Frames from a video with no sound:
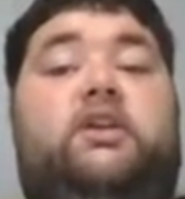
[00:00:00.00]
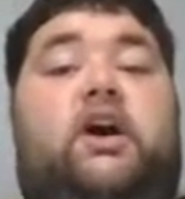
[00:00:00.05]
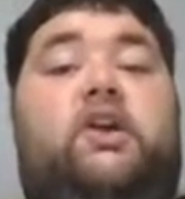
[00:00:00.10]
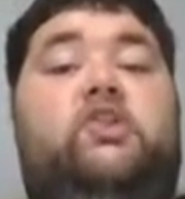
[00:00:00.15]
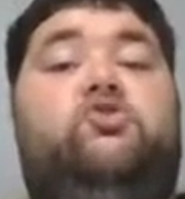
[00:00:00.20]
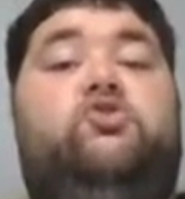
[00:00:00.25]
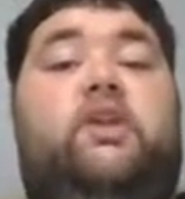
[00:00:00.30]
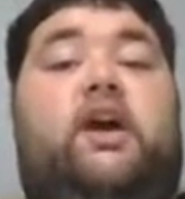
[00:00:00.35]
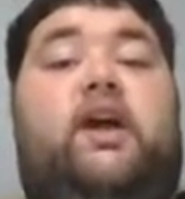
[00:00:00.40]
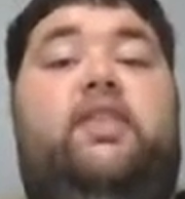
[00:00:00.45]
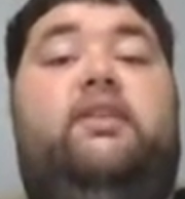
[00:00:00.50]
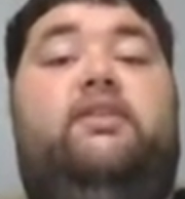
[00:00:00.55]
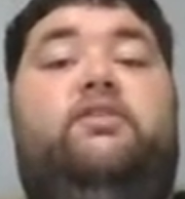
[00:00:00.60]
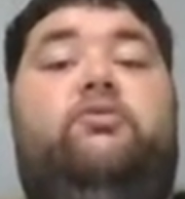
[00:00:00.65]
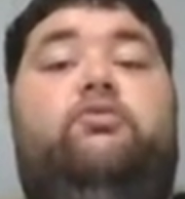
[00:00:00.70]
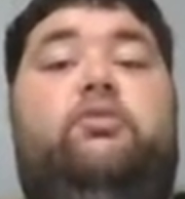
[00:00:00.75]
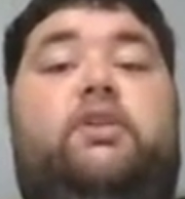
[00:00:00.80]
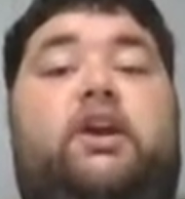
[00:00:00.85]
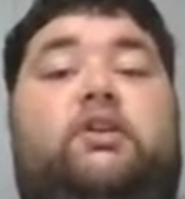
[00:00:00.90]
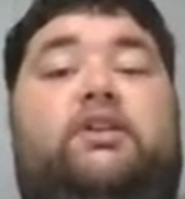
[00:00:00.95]
contract, this
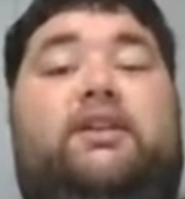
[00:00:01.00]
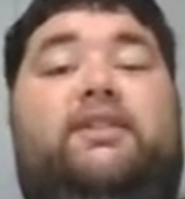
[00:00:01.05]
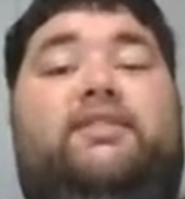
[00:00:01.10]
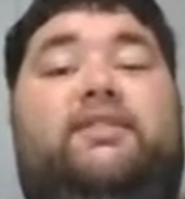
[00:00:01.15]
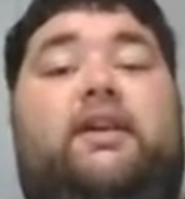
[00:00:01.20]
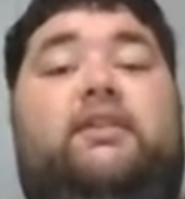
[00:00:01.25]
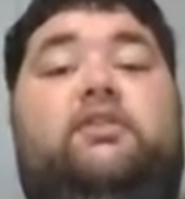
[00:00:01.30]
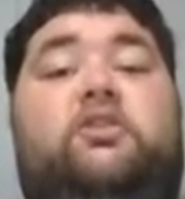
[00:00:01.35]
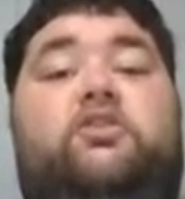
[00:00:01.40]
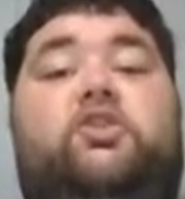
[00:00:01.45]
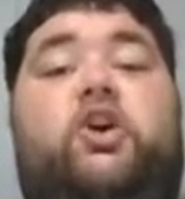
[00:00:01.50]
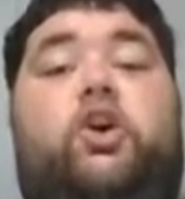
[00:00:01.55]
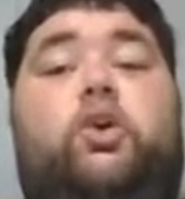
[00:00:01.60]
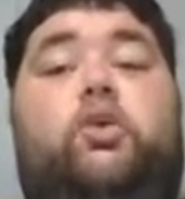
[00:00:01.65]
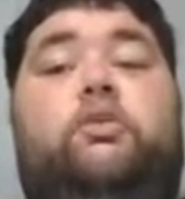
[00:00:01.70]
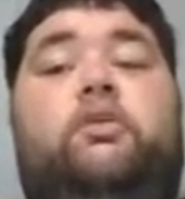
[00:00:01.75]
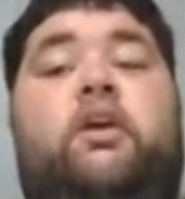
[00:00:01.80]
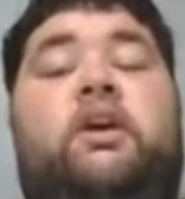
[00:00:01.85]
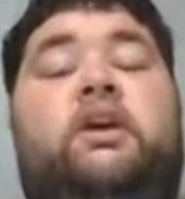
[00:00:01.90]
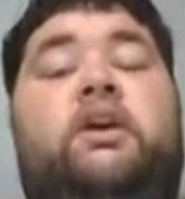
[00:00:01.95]
is really going to set the
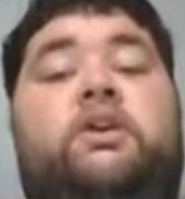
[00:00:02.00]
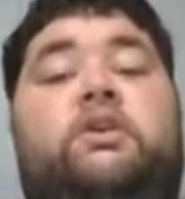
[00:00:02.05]
tone